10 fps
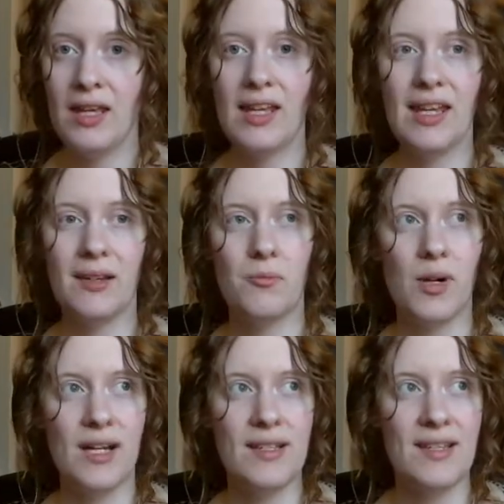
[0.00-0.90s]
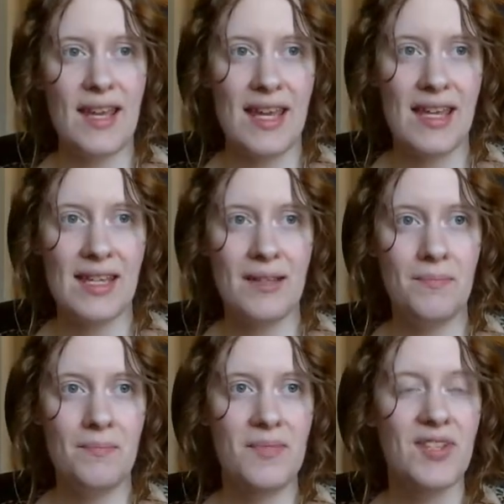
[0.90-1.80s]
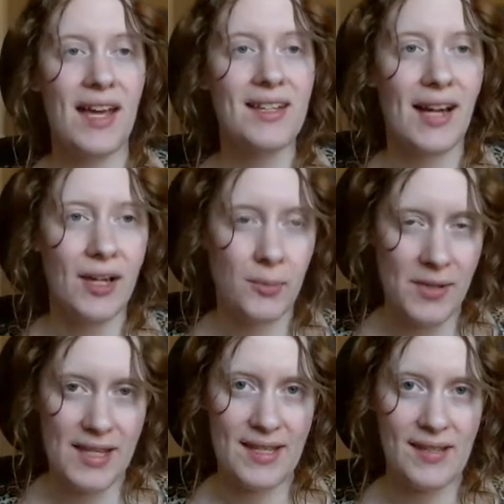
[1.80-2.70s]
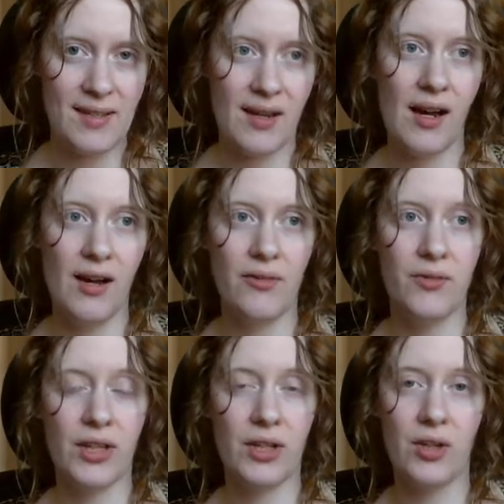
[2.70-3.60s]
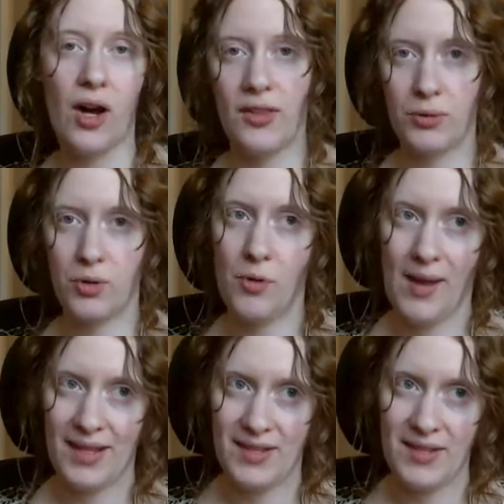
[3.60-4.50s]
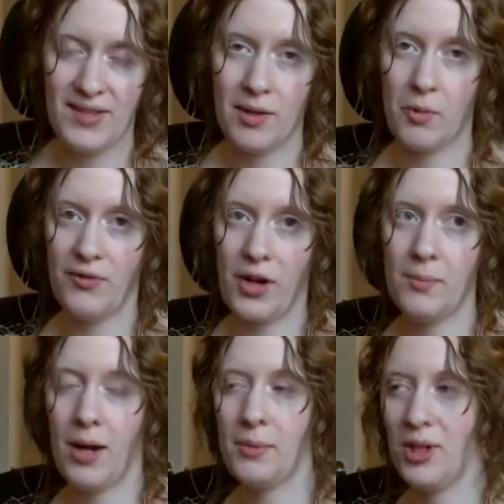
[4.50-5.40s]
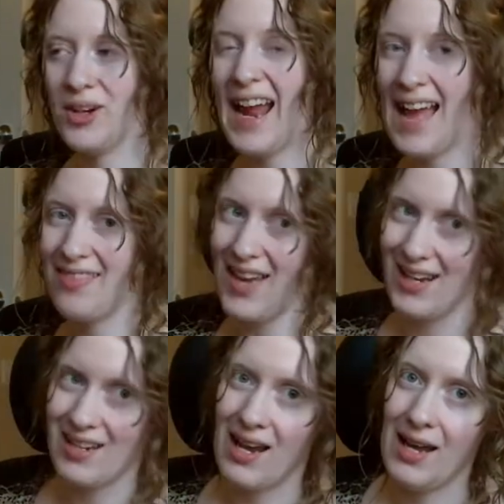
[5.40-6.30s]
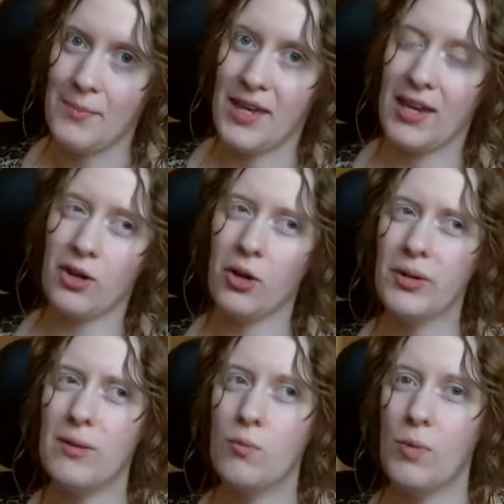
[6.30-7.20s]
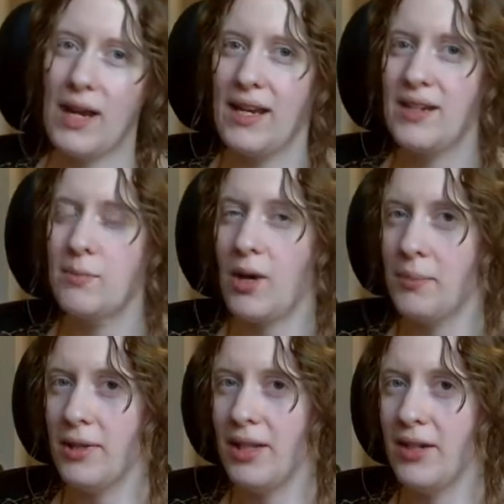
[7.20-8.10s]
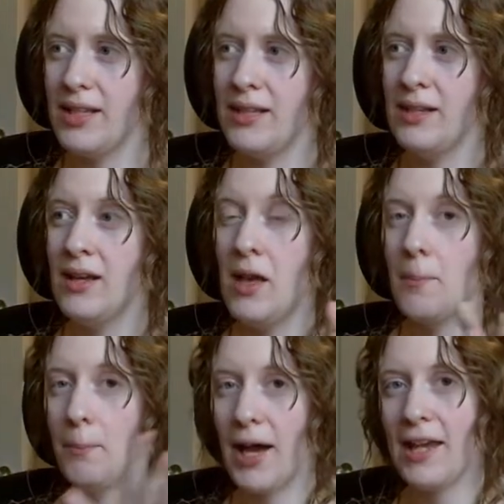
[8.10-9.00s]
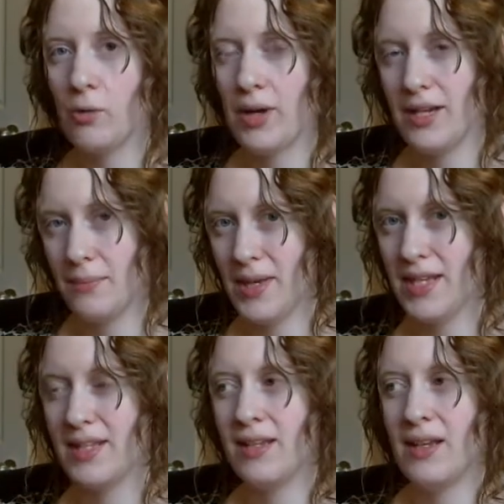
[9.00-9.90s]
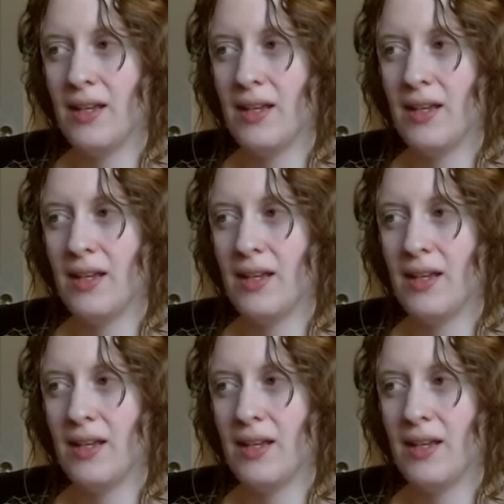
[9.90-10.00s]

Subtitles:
It was a satire piece of the Gothic romances that were very popular at that time. They had already waned in popularity by quite a bit